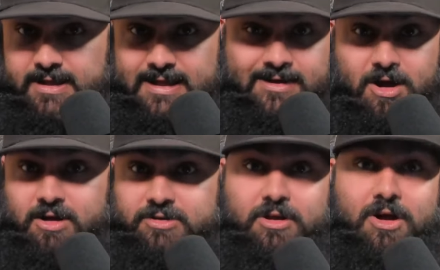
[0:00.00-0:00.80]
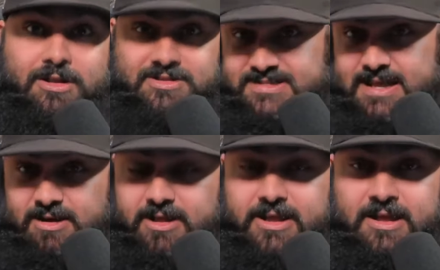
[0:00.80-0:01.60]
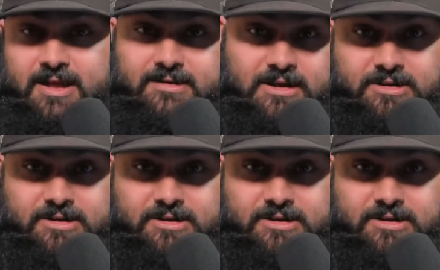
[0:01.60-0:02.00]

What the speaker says: and Octagon on Saturday, not to